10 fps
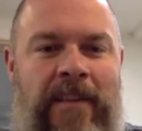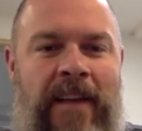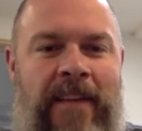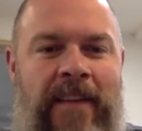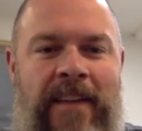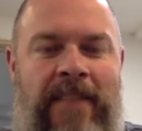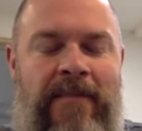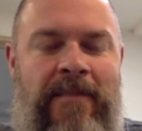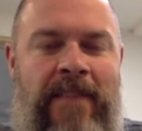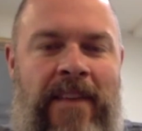saying,
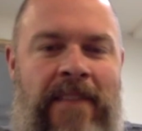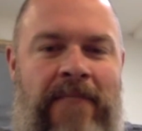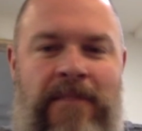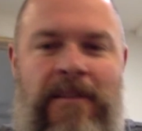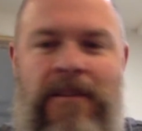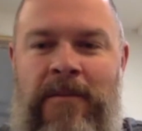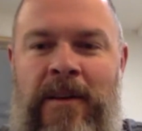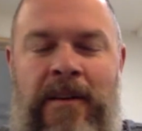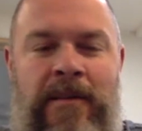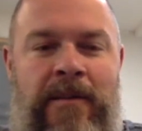yeah, you know,
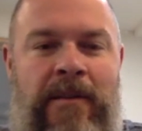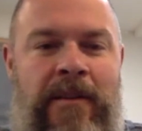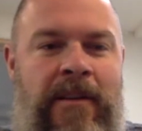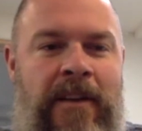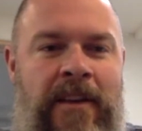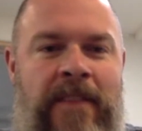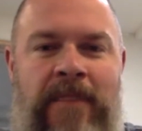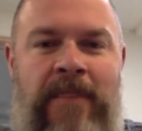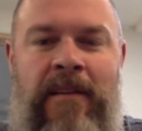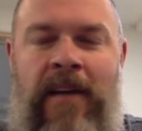you're good.
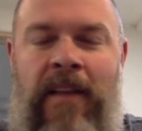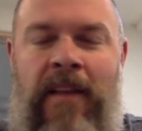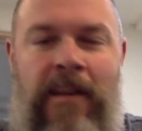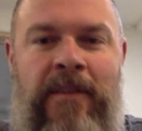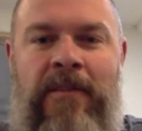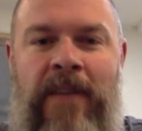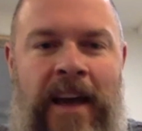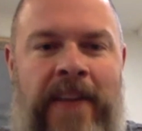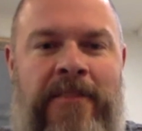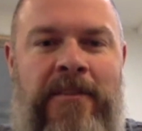I love I
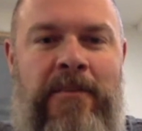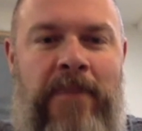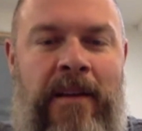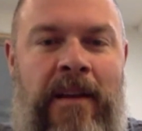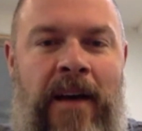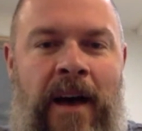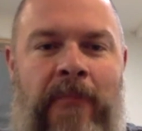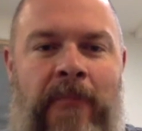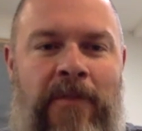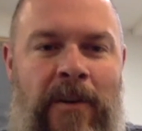got you, but I'm
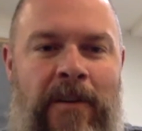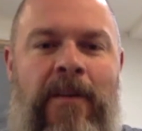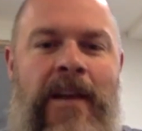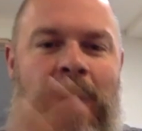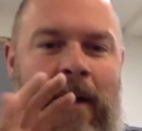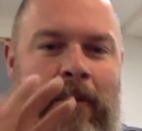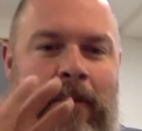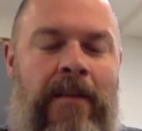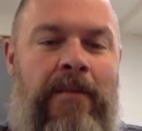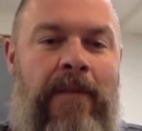stronger and I'm going to